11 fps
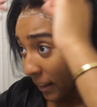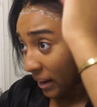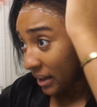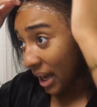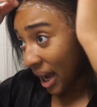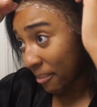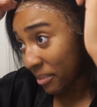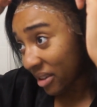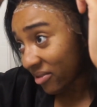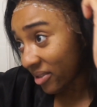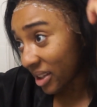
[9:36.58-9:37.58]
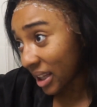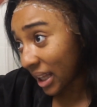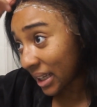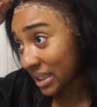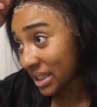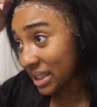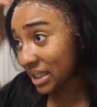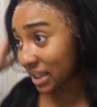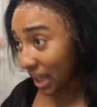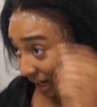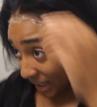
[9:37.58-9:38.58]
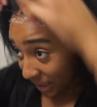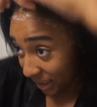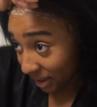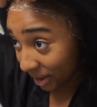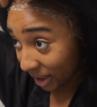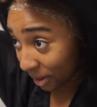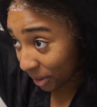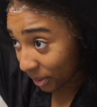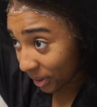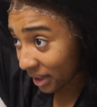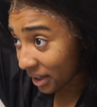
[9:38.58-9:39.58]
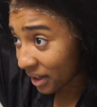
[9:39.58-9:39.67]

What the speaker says: Not me feeling like it's sliding. Okay, hold on.